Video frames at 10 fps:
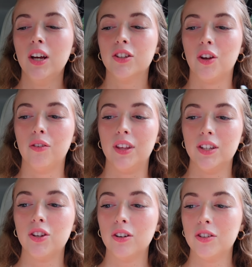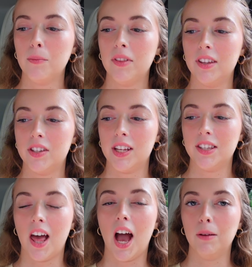So these are some of the scents
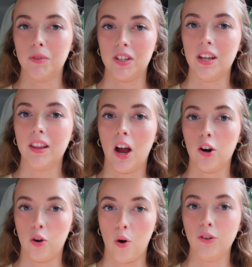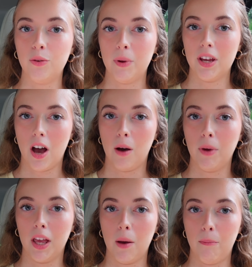that I'm seeing that are going to be
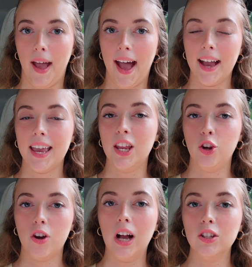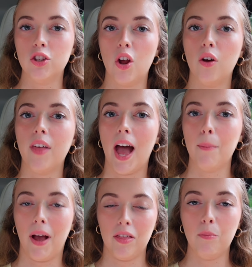coming back, and you guys know
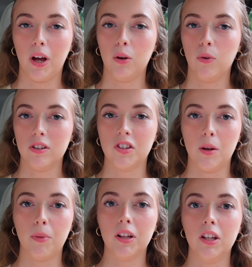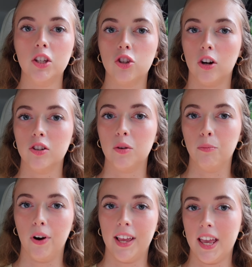that Bath & Body Works typically starts
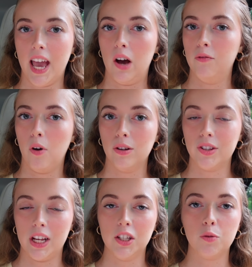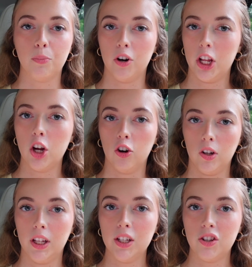bringing out fall scents pretty
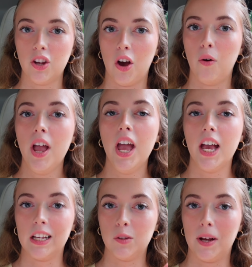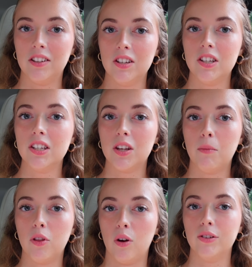early, so expect to see some
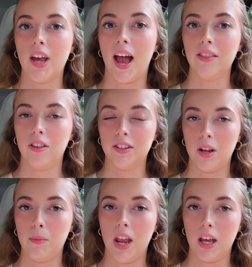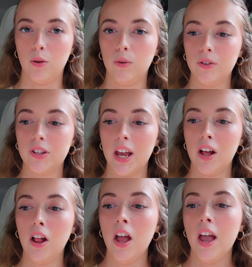of those at the semi-annual
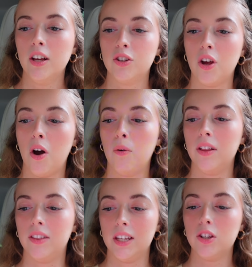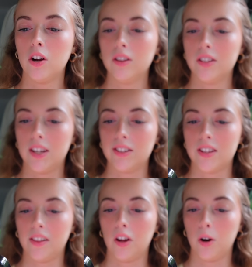sale. So these are the scents
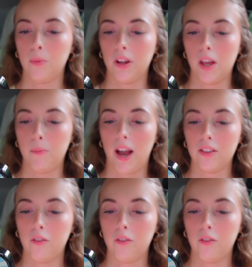that they're bringing back.